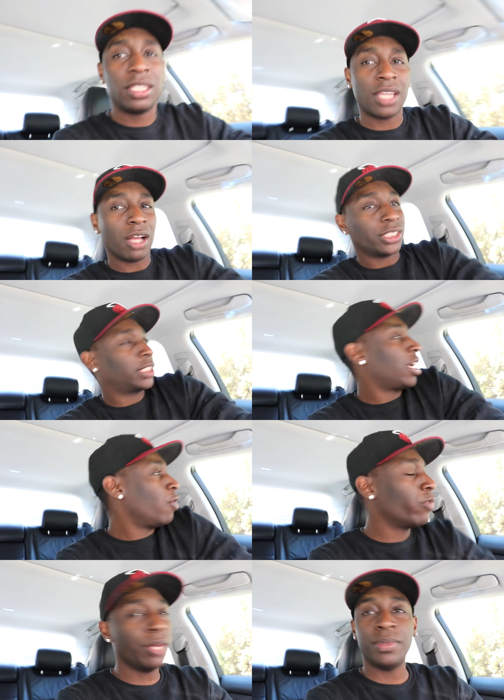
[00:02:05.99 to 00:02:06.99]
y'all just
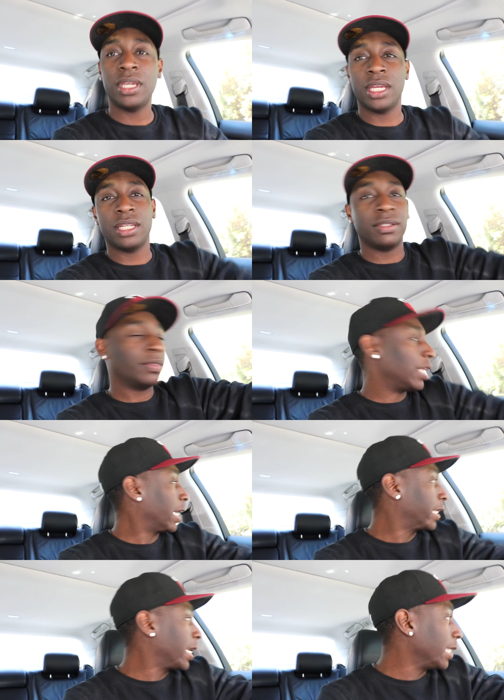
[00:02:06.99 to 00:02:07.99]
come with me and
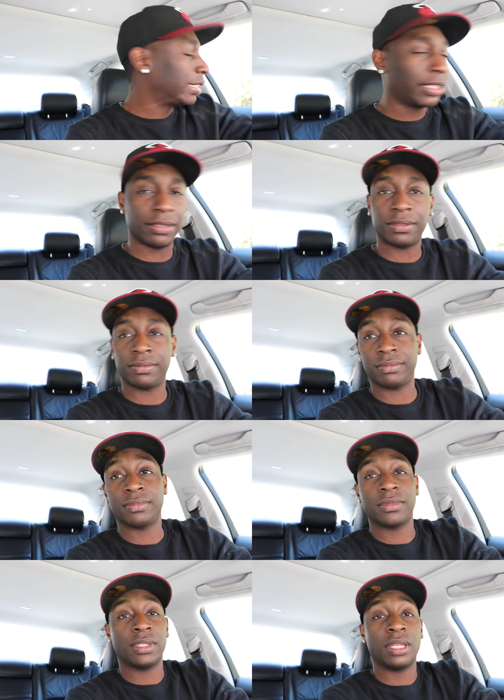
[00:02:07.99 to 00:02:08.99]
I guess
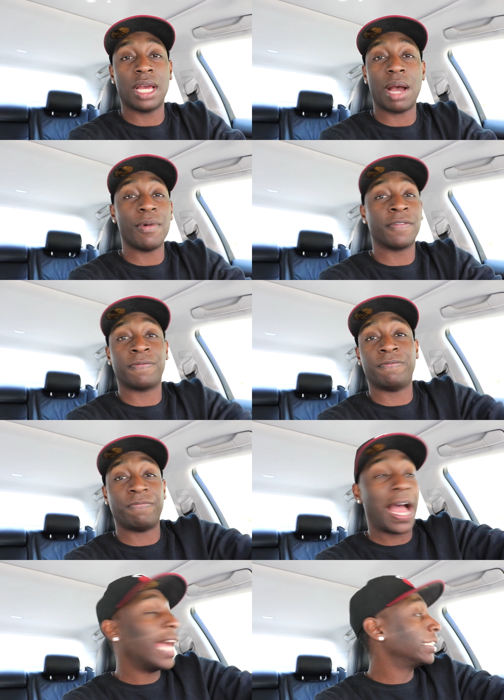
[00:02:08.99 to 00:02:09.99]
I'm gonna
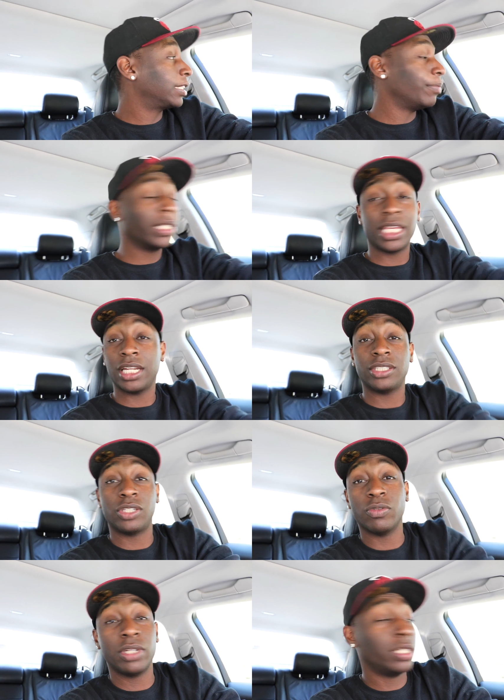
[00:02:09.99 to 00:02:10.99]
find something to get
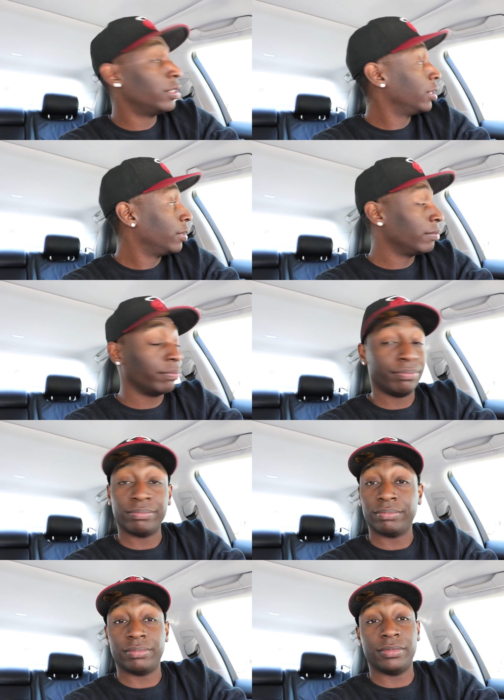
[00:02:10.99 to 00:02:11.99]
into and
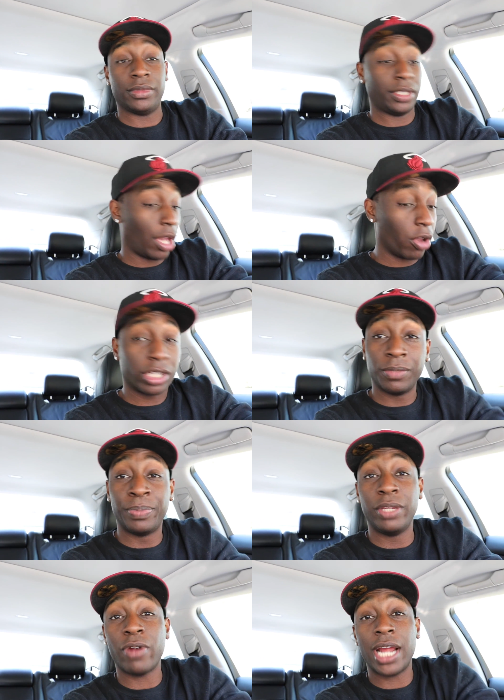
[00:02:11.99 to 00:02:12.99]
y'all can
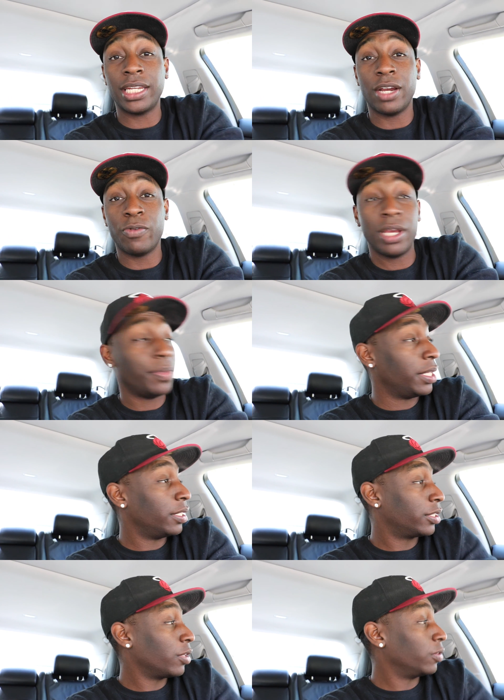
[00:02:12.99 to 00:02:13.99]
be right there with me.
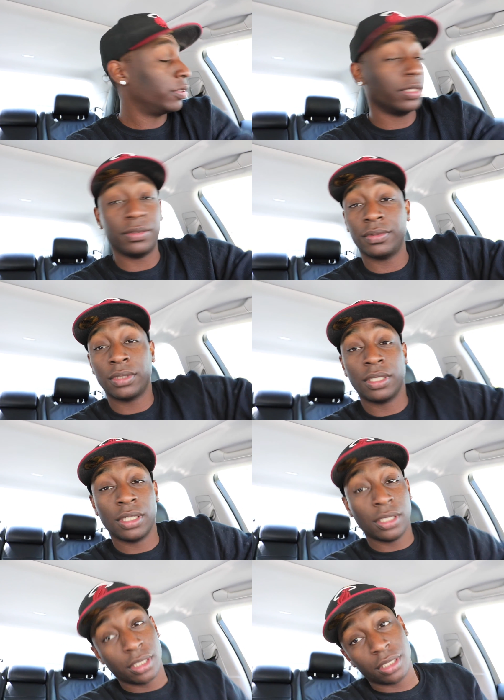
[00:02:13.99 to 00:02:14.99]
So
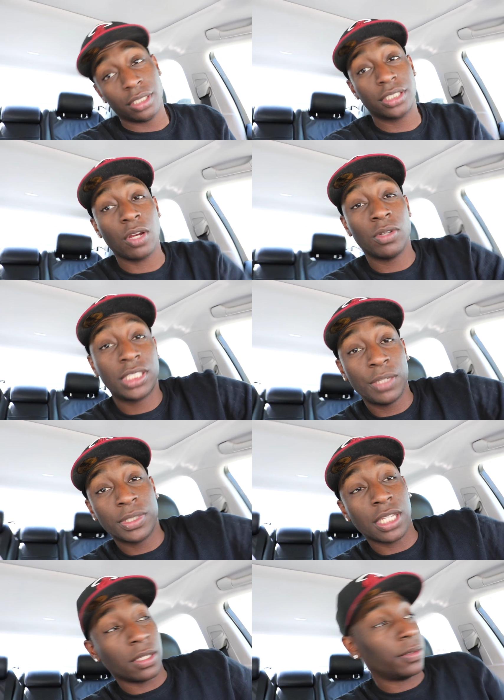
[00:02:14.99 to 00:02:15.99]
let's go, let's see
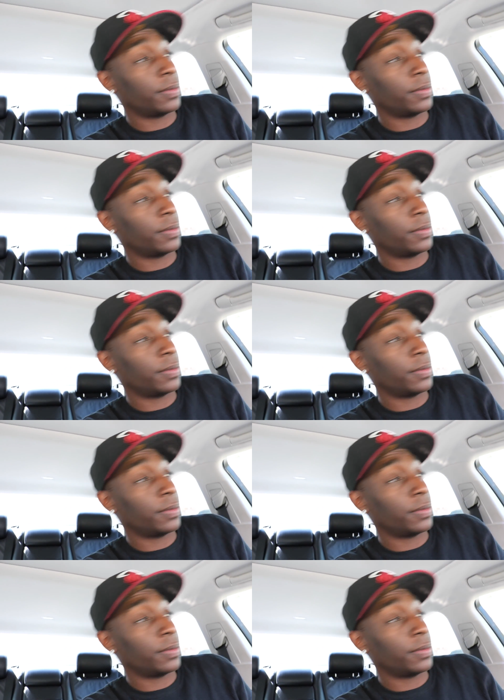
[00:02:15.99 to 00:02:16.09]
what's up.